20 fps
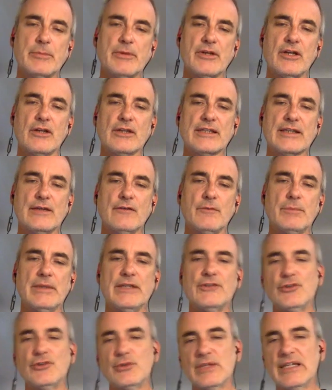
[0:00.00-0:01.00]
but also
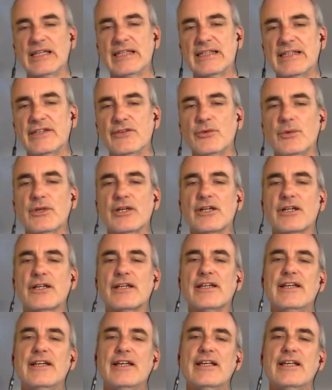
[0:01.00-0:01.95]
being too lazy to work.